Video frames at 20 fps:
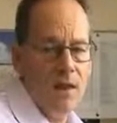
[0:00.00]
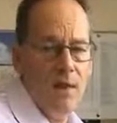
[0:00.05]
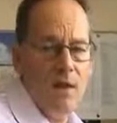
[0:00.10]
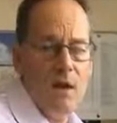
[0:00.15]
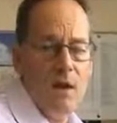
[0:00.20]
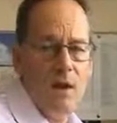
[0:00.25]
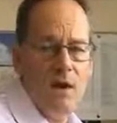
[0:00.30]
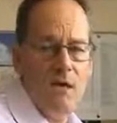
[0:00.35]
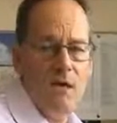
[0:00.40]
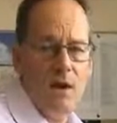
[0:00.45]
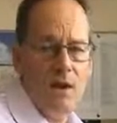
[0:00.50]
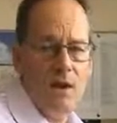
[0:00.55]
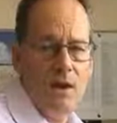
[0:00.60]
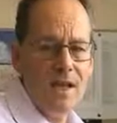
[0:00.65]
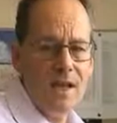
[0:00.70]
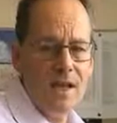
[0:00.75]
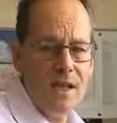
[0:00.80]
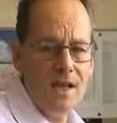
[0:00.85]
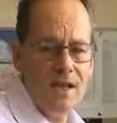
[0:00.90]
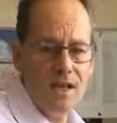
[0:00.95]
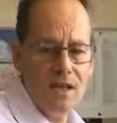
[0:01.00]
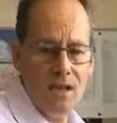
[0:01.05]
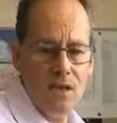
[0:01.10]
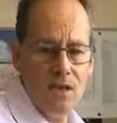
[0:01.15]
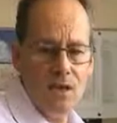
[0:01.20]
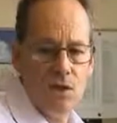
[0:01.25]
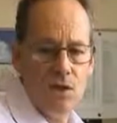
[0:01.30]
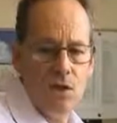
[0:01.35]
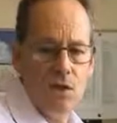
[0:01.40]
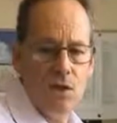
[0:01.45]
they are very easy
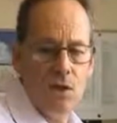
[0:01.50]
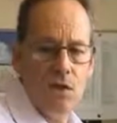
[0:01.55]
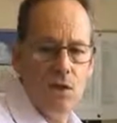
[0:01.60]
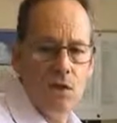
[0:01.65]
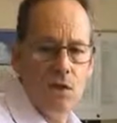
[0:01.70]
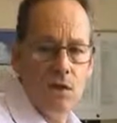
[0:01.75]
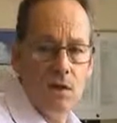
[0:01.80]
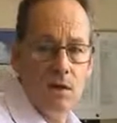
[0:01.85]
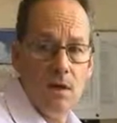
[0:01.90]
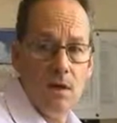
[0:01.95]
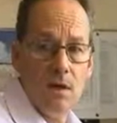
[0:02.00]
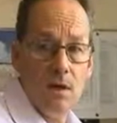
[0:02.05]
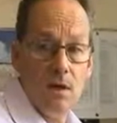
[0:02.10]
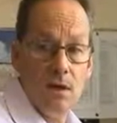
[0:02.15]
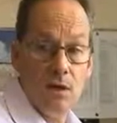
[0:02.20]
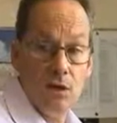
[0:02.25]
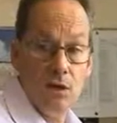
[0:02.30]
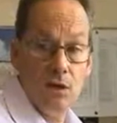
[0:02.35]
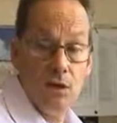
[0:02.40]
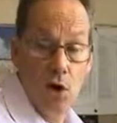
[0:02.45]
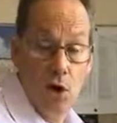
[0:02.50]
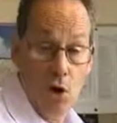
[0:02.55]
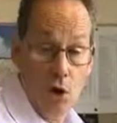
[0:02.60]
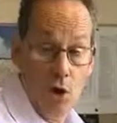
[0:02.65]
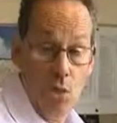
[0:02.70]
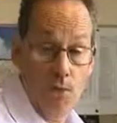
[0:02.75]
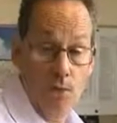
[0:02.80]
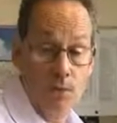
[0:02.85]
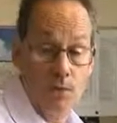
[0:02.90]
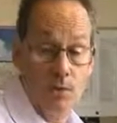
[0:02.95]
to
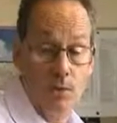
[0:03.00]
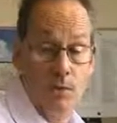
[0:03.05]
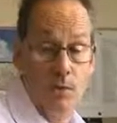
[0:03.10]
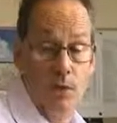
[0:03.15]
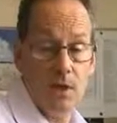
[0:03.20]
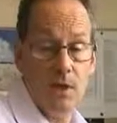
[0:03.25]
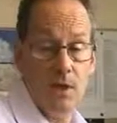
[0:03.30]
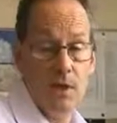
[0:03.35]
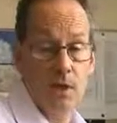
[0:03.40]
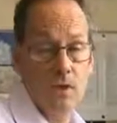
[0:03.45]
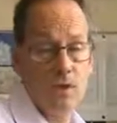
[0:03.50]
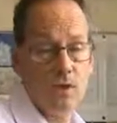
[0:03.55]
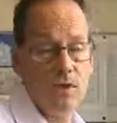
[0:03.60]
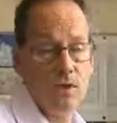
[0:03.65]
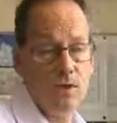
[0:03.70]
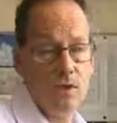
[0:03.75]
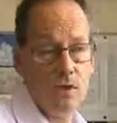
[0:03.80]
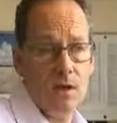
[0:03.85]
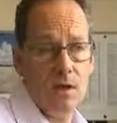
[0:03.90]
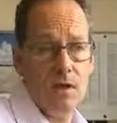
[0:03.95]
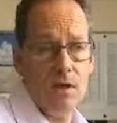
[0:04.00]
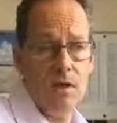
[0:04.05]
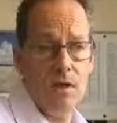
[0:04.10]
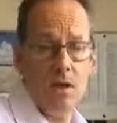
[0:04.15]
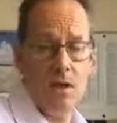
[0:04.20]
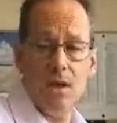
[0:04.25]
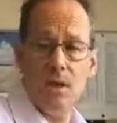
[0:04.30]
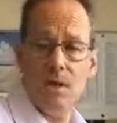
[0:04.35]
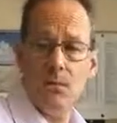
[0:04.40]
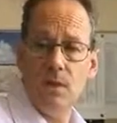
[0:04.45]
adopt because
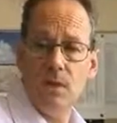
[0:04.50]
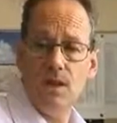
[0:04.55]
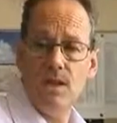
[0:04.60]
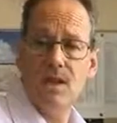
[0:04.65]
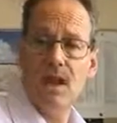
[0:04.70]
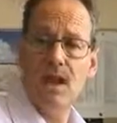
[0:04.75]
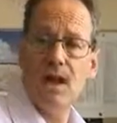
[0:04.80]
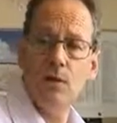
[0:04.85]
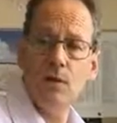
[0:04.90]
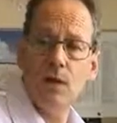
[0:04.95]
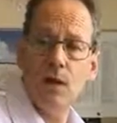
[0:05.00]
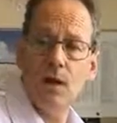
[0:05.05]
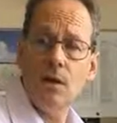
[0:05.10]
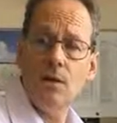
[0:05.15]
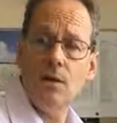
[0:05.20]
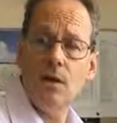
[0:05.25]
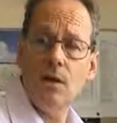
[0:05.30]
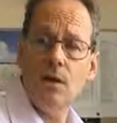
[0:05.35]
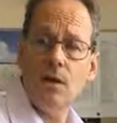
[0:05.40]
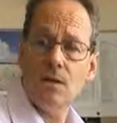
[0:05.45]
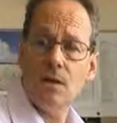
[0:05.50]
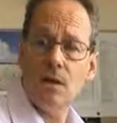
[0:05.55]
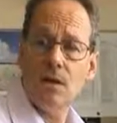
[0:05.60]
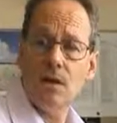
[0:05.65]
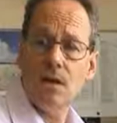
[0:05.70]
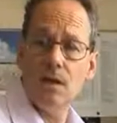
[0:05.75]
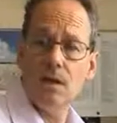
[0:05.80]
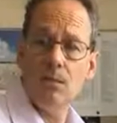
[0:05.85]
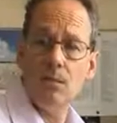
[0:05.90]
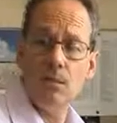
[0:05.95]
they can be downloaded as
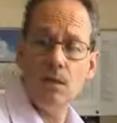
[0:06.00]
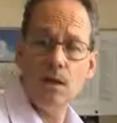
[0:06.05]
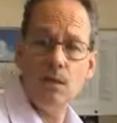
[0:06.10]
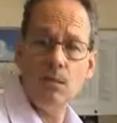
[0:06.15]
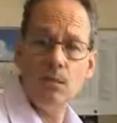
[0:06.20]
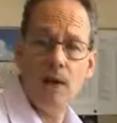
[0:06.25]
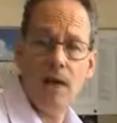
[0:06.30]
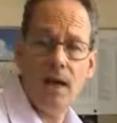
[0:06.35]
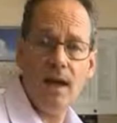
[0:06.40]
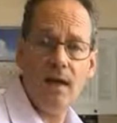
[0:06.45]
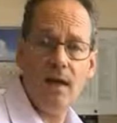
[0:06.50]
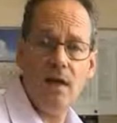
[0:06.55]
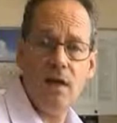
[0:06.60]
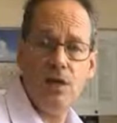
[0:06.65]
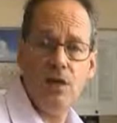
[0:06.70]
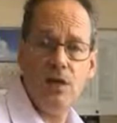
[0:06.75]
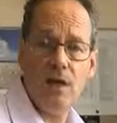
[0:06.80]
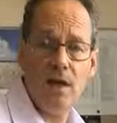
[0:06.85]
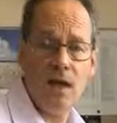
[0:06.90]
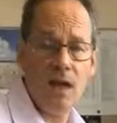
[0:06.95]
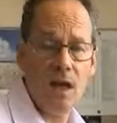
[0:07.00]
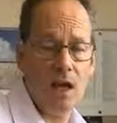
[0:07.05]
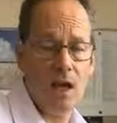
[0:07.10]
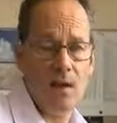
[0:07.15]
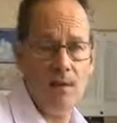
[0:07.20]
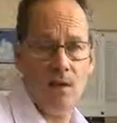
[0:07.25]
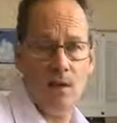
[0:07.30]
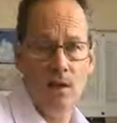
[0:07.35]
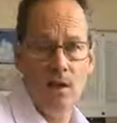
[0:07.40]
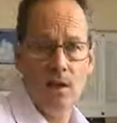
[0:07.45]
a complete package. They
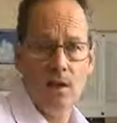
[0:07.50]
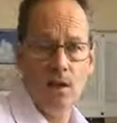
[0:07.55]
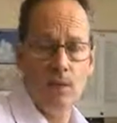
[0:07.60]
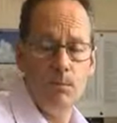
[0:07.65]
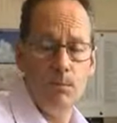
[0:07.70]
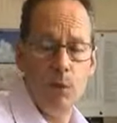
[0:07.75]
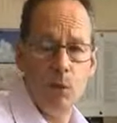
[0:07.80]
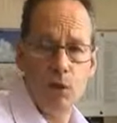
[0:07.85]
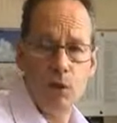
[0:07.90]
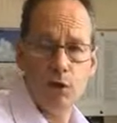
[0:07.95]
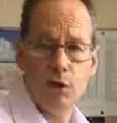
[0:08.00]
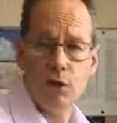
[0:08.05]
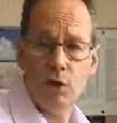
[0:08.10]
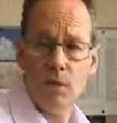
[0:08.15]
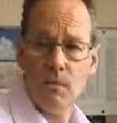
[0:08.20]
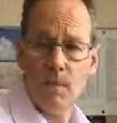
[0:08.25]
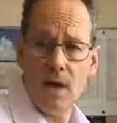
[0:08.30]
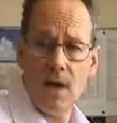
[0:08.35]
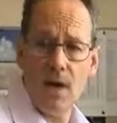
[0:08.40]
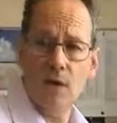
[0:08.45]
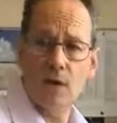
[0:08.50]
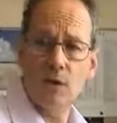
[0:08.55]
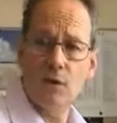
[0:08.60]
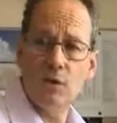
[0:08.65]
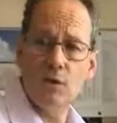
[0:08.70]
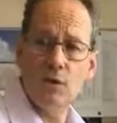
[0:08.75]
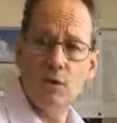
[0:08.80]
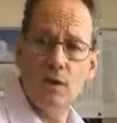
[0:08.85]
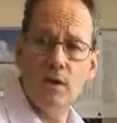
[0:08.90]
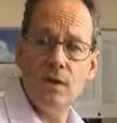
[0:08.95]
have laboratory
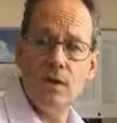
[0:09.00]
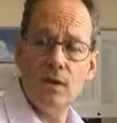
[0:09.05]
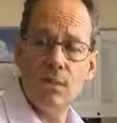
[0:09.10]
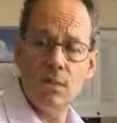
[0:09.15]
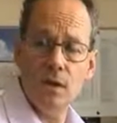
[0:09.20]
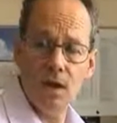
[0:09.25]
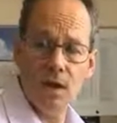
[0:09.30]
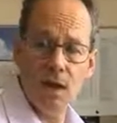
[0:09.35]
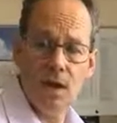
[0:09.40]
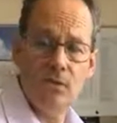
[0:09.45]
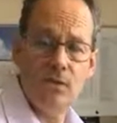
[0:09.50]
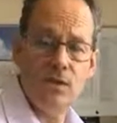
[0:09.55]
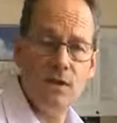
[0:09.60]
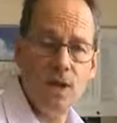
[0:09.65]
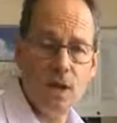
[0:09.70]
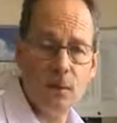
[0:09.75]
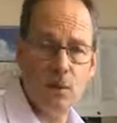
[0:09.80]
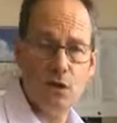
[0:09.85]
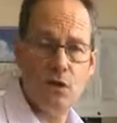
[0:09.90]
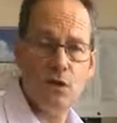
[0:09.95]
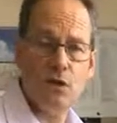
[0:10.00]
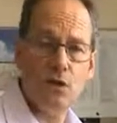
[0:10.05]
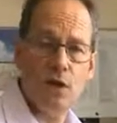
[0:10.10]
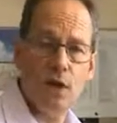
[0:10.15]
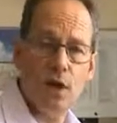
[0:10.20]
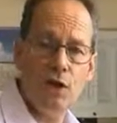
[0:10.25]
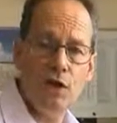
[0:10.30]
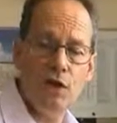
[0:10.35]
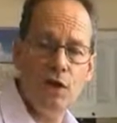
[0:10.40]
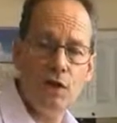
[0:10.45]
manuals with them, they have
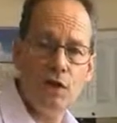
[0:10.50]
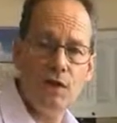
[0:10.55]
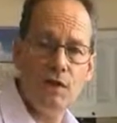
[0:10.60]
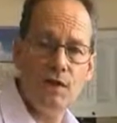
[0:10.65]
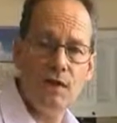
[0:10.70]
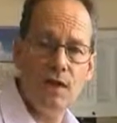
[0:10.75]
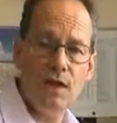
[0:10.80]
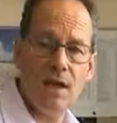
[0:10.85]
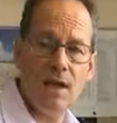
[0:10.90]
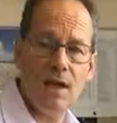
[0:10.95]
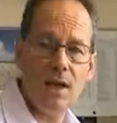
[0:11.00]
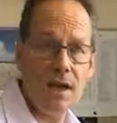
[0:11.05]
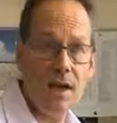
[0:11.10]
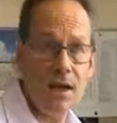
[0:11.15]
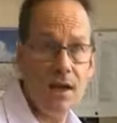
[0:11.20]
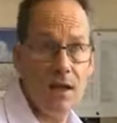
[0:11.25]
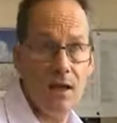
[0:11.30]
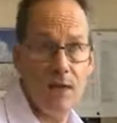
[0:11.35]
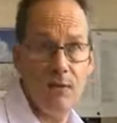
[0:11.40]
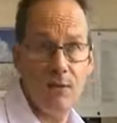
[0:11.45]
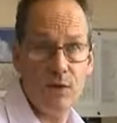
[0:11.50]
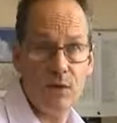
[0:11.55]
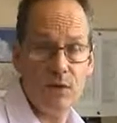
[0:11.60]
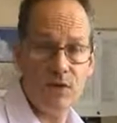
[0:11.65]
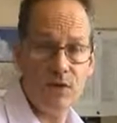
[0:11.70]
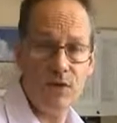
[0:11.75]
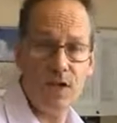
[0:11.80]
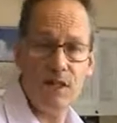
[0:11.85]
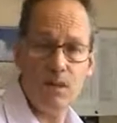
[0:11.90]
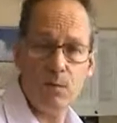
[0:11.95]
demonstrations, they have
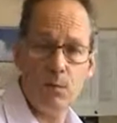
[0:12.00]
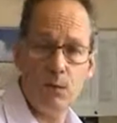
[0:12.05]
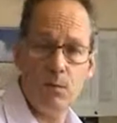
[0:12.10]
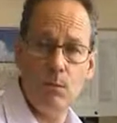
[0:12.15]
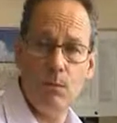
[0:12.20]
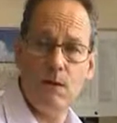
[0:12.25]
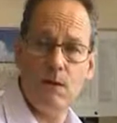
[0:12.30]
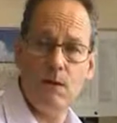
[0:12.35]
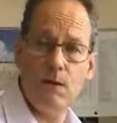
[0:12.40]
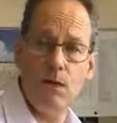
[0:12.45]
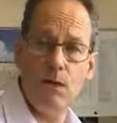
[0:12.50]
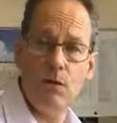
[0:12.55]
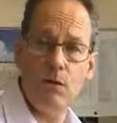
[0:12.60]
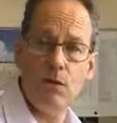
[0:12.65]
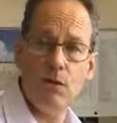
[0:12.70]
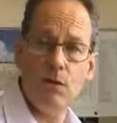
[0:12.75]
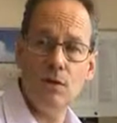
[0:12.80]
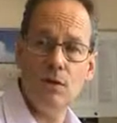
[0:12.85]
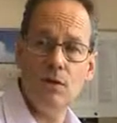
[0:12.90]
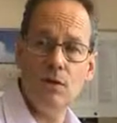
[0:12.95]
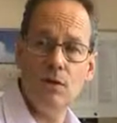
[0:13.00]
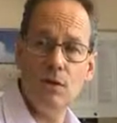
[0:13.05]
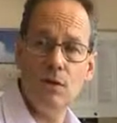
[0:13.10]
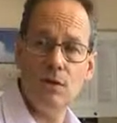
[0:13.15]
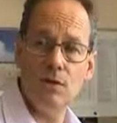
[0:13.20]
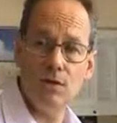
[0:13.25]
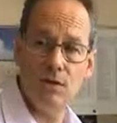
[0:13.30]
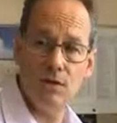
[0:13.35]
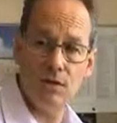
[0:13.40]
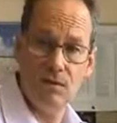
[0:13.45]
assessment materials
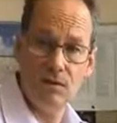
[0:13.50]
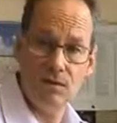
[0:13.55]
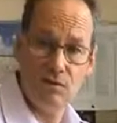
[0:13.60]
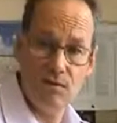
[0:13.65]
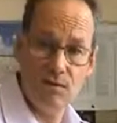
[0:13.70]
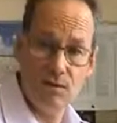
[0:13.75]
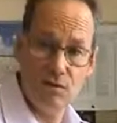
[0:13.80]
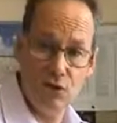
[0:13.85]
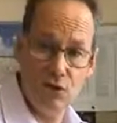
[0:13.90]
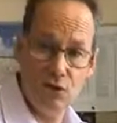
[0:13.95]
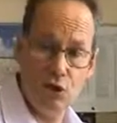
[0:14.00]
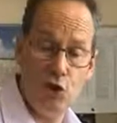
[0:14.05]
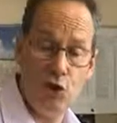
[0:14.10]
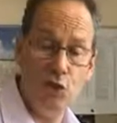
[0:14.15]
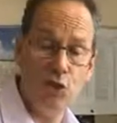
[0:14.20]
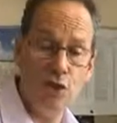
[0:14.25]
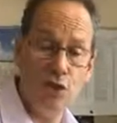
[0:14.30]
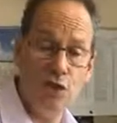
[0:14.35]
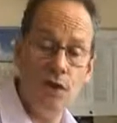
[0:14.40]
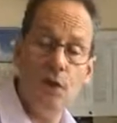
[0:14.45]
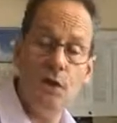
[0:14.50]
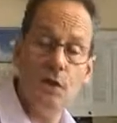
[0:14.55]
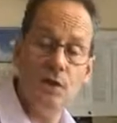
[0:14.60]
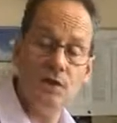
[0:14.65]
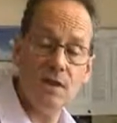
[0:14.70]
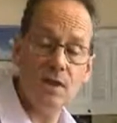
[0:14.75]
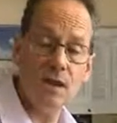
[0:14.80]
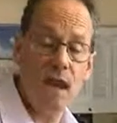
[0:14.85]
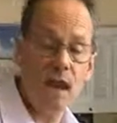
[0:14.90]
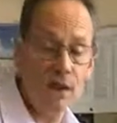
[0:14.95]
and tutor
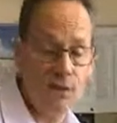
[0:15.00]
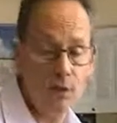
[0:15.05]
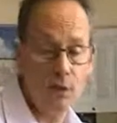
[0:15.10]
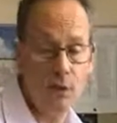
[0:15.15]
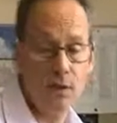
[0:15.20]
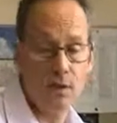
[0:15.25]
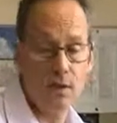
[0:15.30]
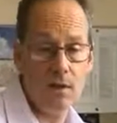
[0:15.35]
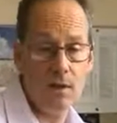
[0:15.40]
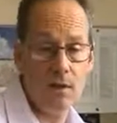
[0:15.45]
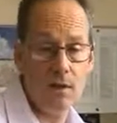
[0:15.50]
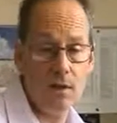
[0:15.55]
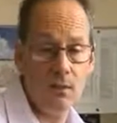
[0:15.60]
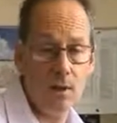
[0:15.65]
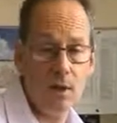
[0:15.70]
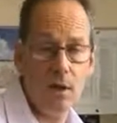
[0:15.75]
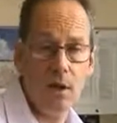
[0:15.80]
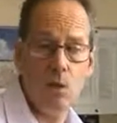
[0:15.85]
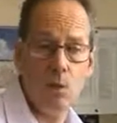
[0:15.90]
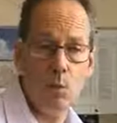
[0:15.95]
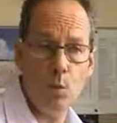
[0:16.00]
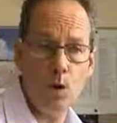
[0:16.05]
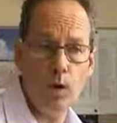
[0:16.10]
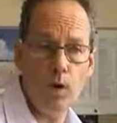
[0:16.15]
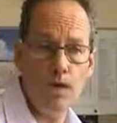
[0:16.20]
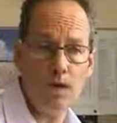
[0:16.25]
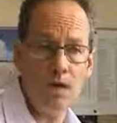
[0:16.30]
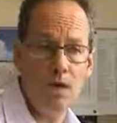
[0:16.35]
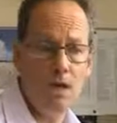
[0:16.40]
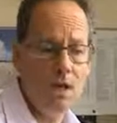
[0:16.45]
notes and everything that you might
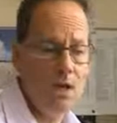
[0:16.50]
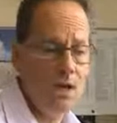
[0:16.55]
want.